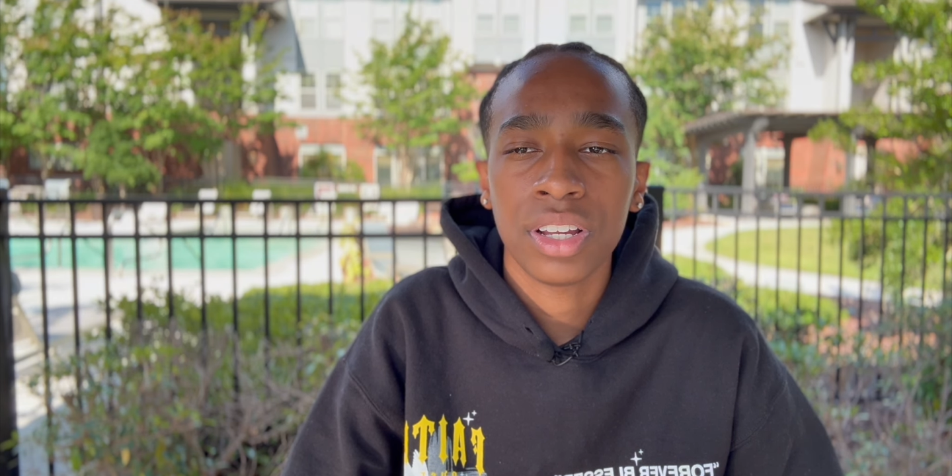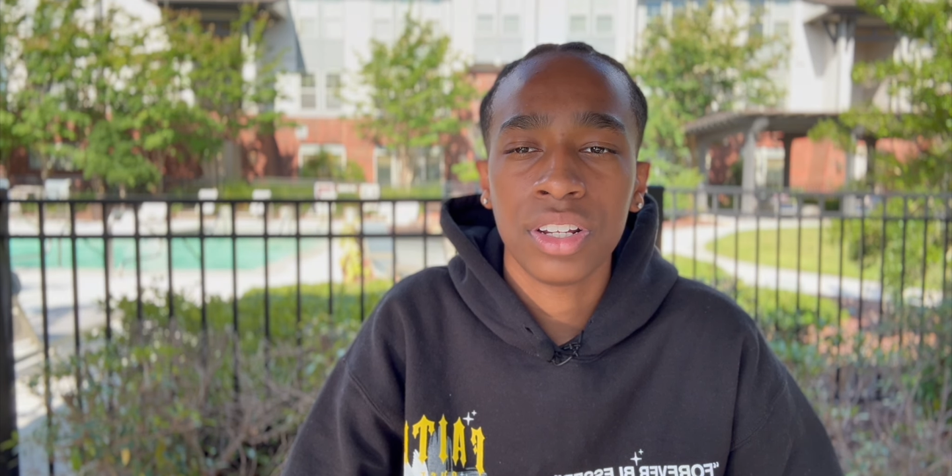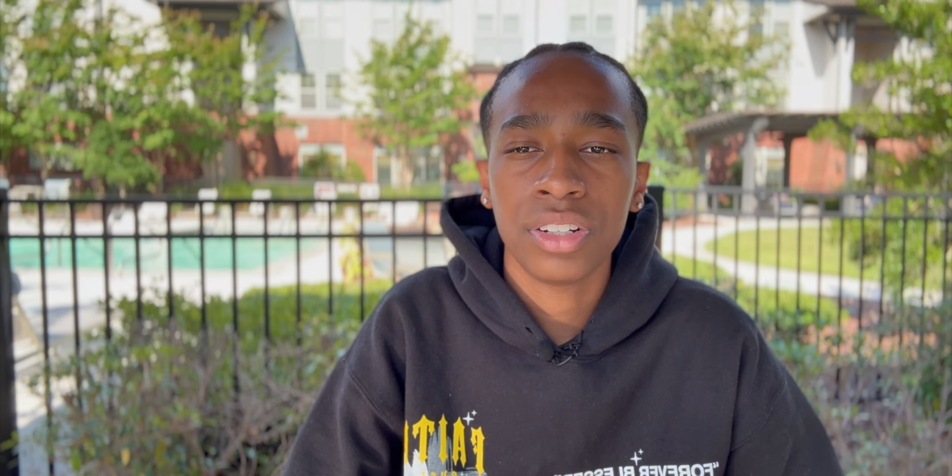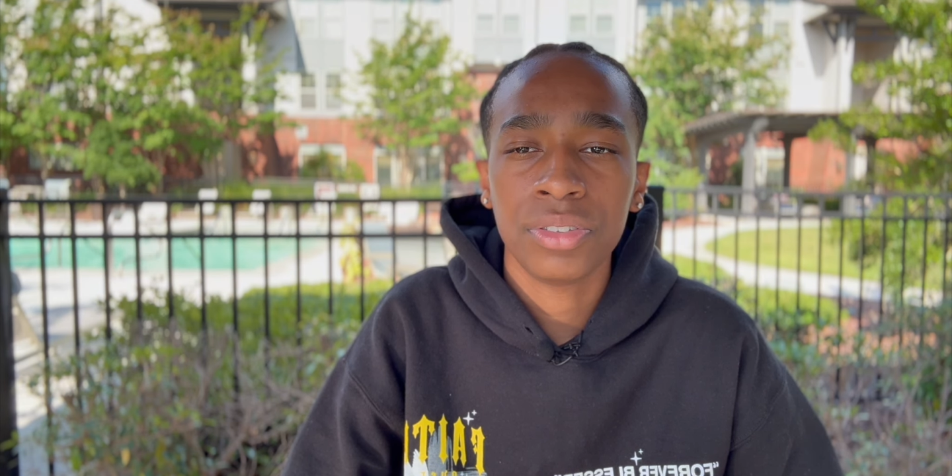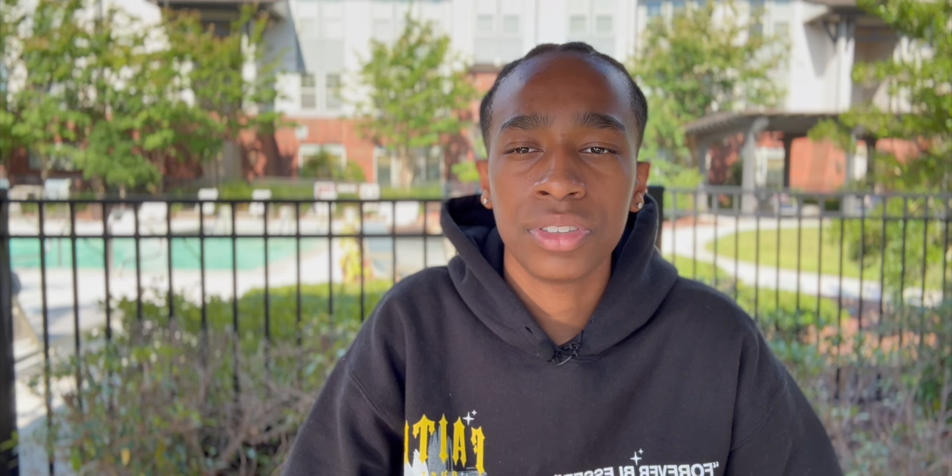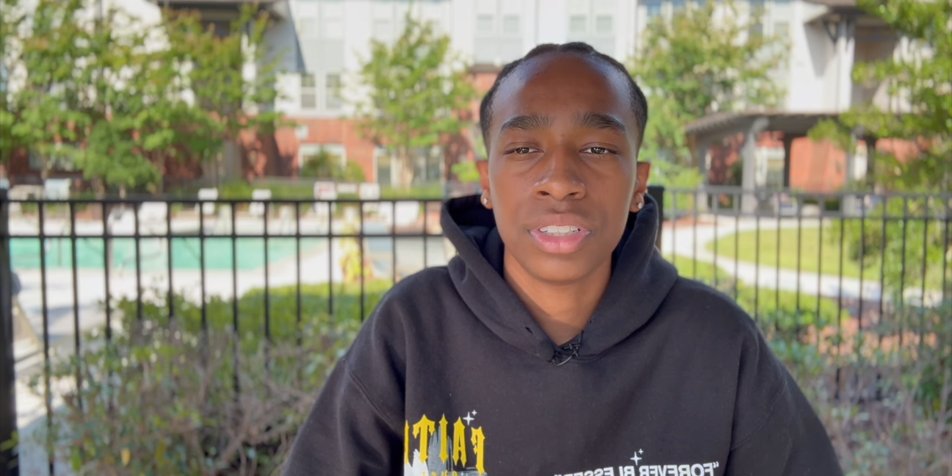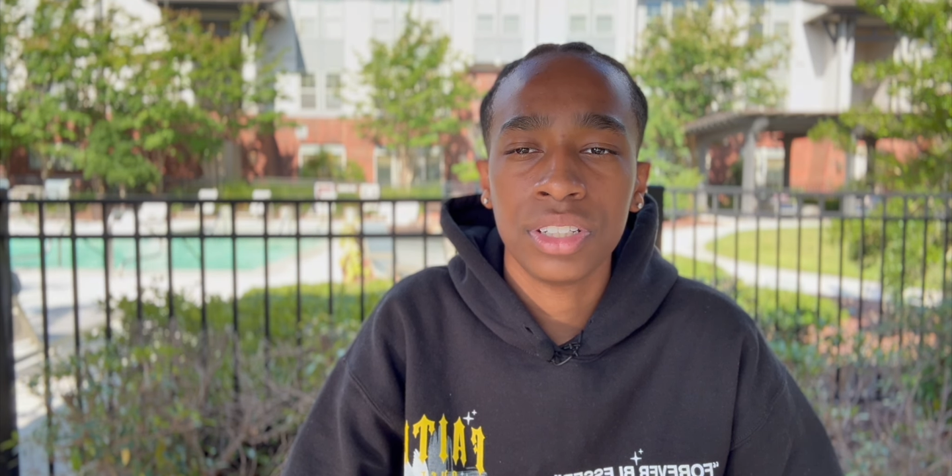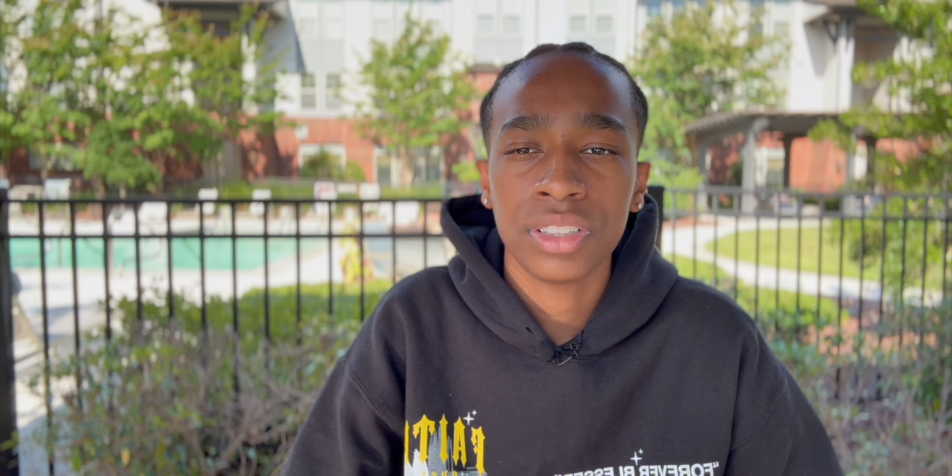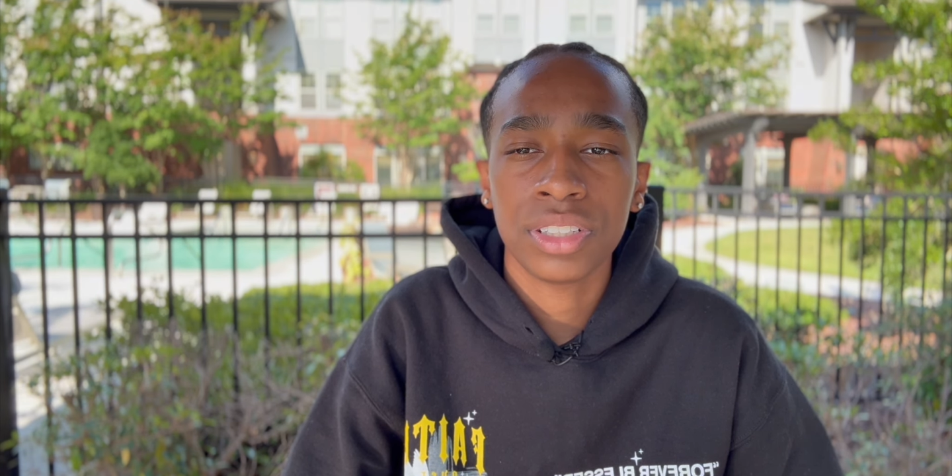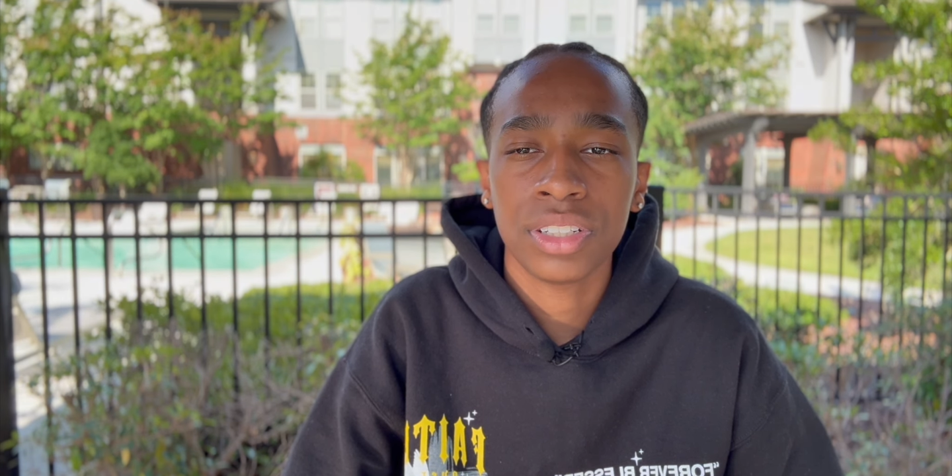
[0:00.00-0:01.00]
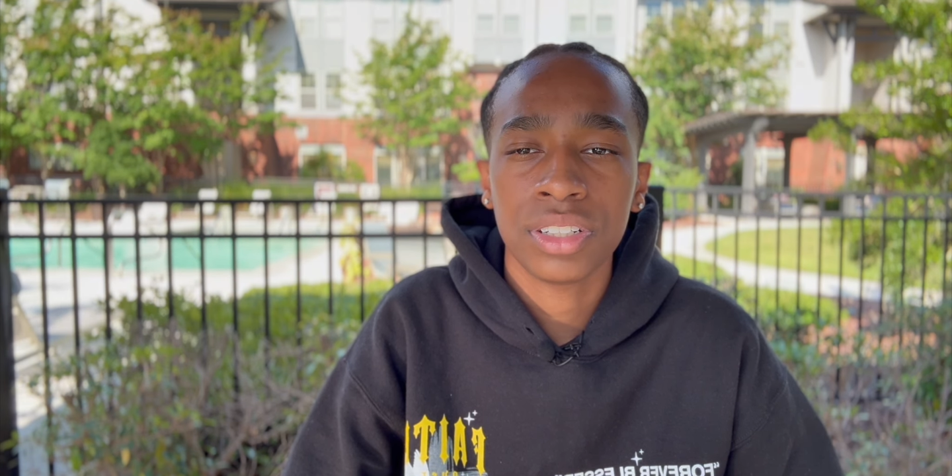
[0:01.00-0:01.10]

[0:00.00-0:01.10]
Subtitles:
a new season,